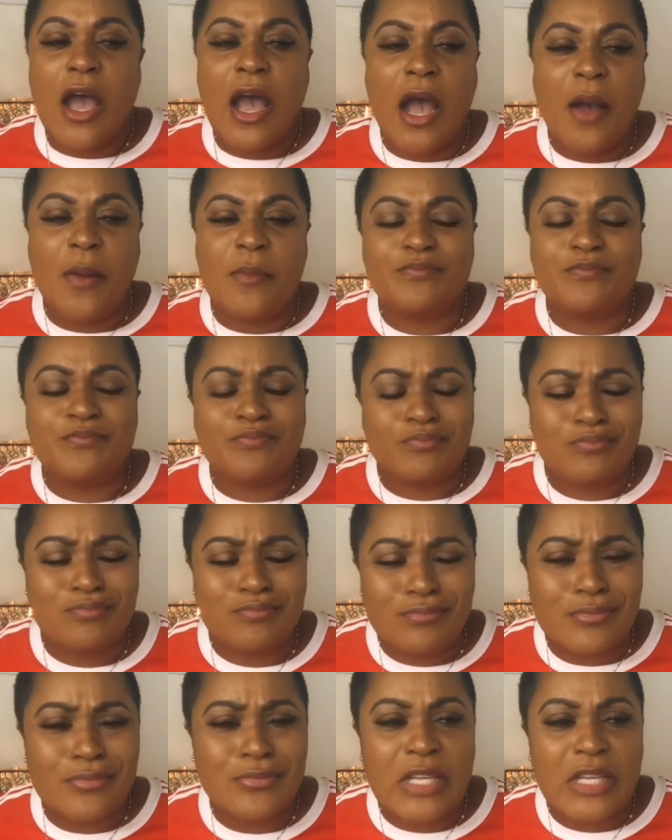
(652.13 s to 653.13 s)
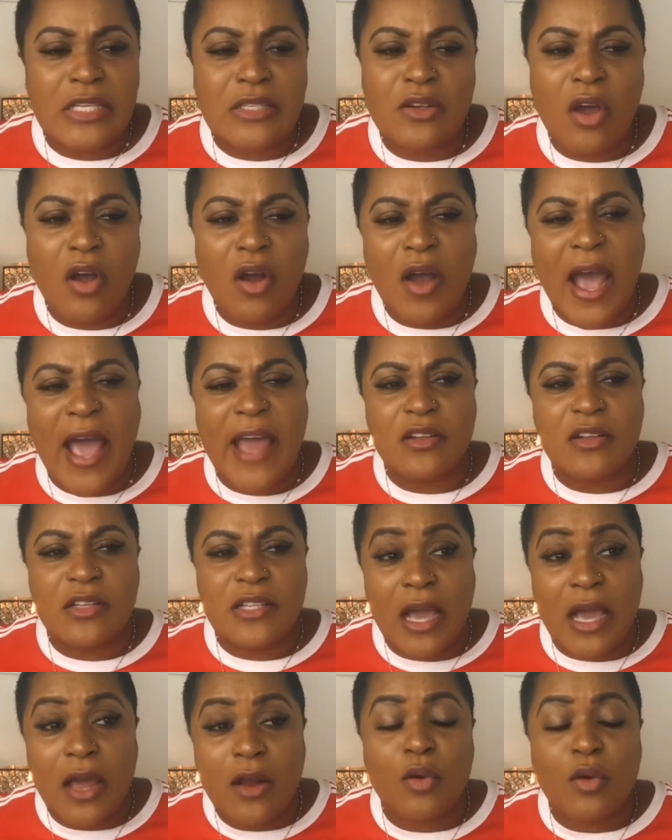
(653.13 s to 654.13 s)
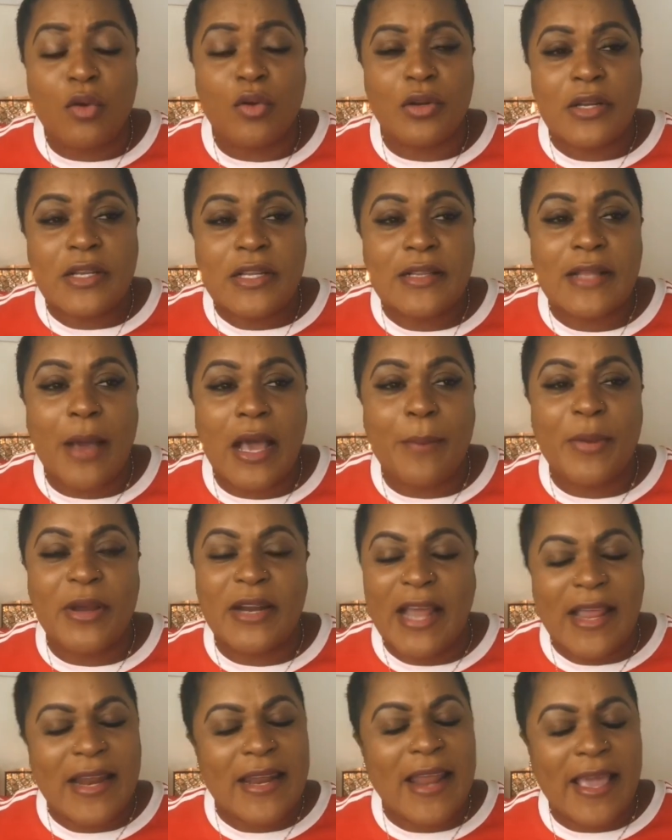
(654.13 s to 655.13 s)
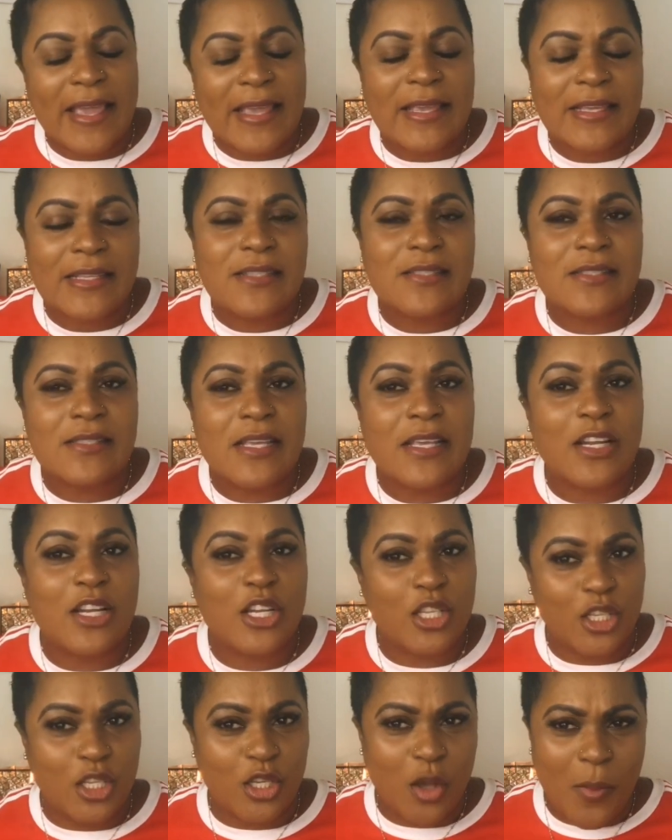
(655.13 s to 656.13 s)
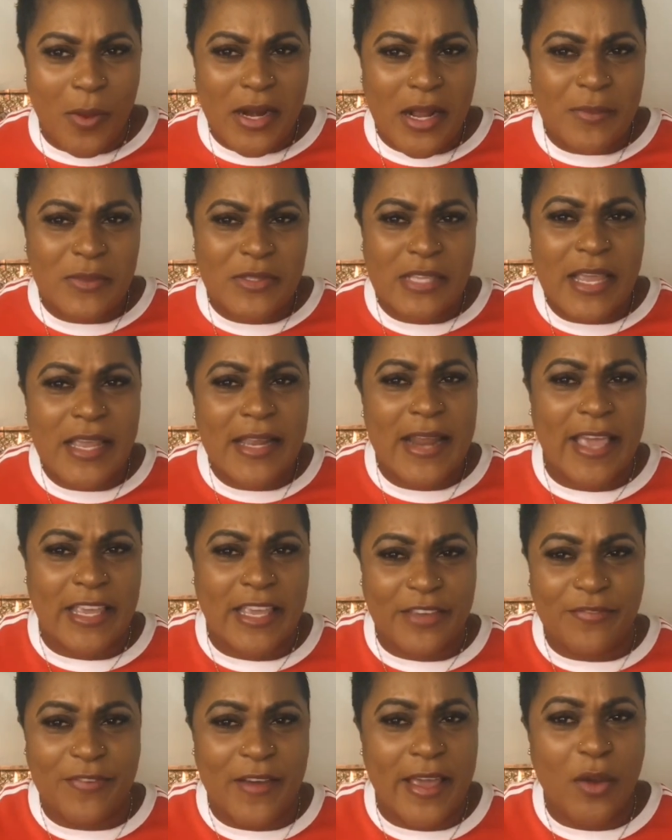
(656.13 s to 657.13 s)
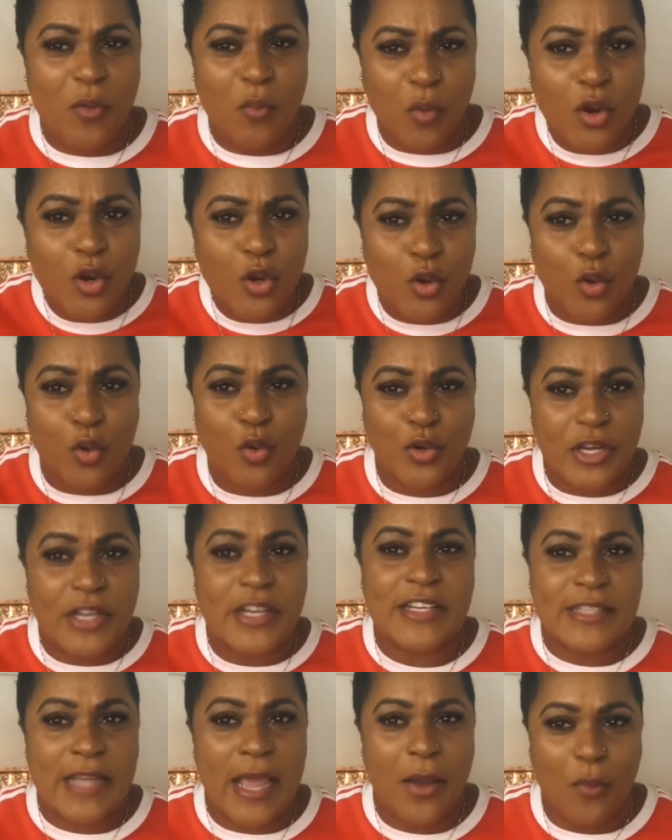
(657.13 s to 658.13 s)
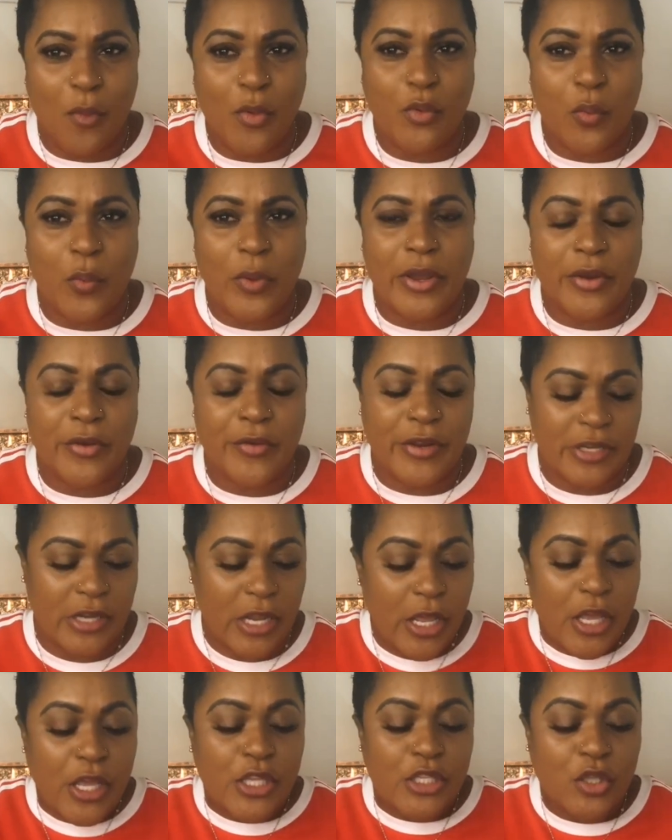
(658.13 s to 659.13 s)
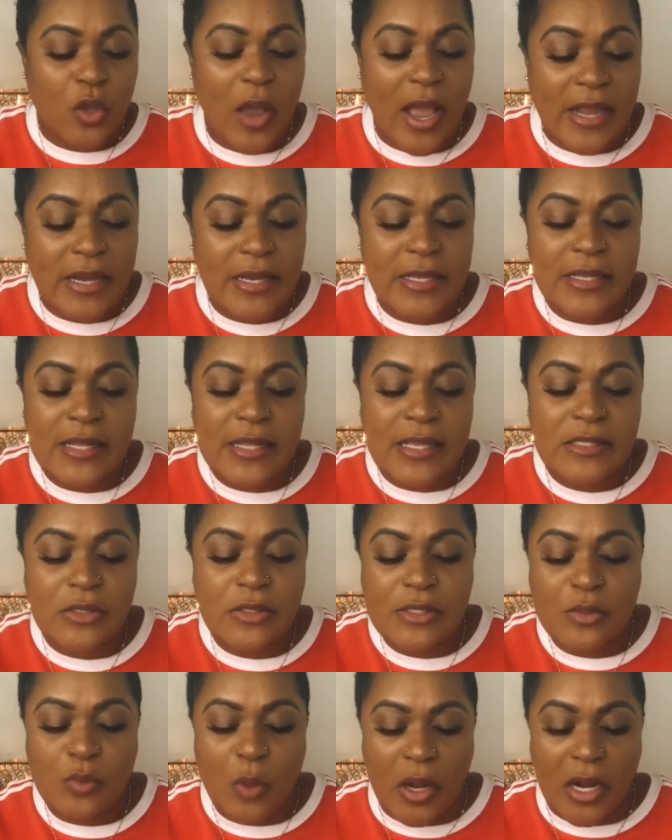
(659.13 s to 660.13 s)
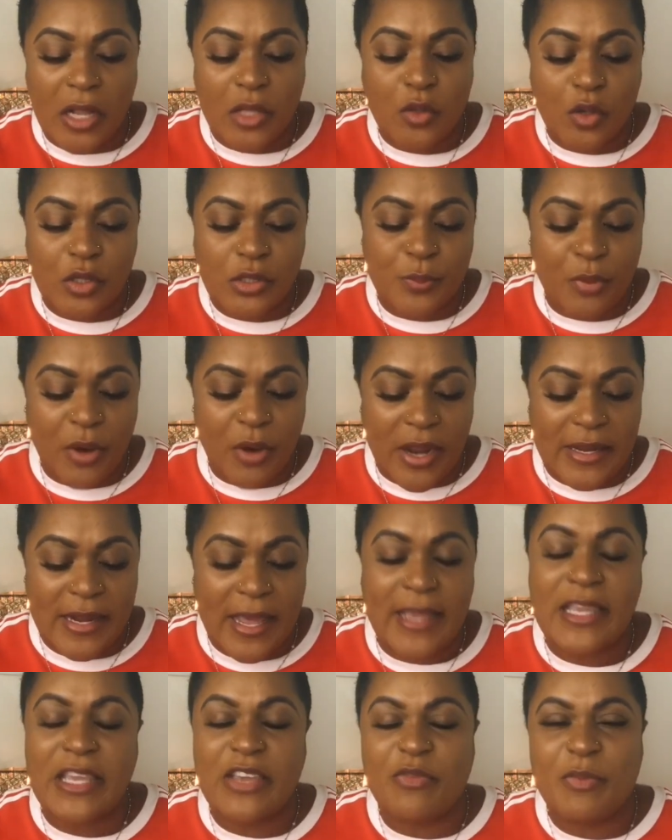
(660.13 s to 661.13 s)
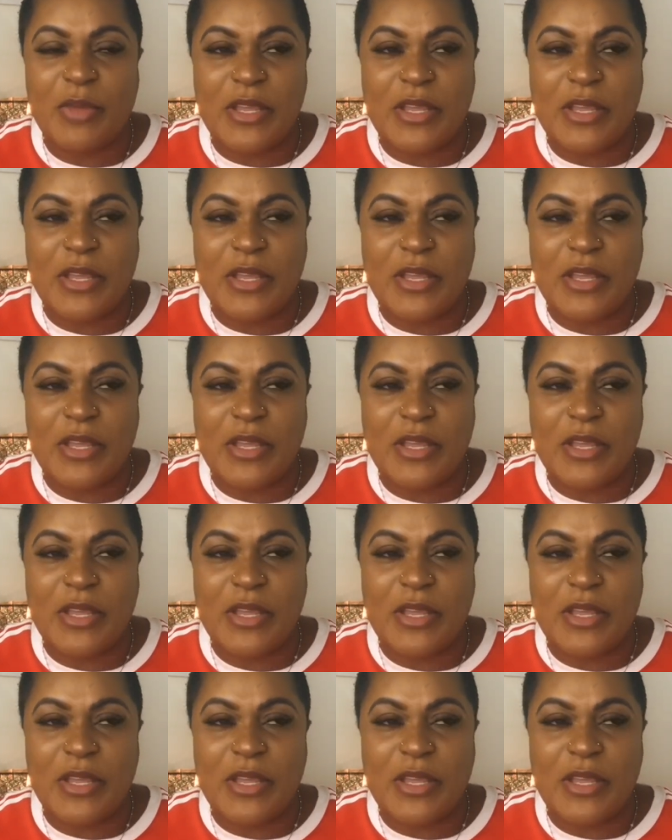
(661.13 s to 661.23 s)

um no I don't think I look good in that but I like it still you know what I'm saying like if I would look good in it I would wear it so Adidas is one of those brands that give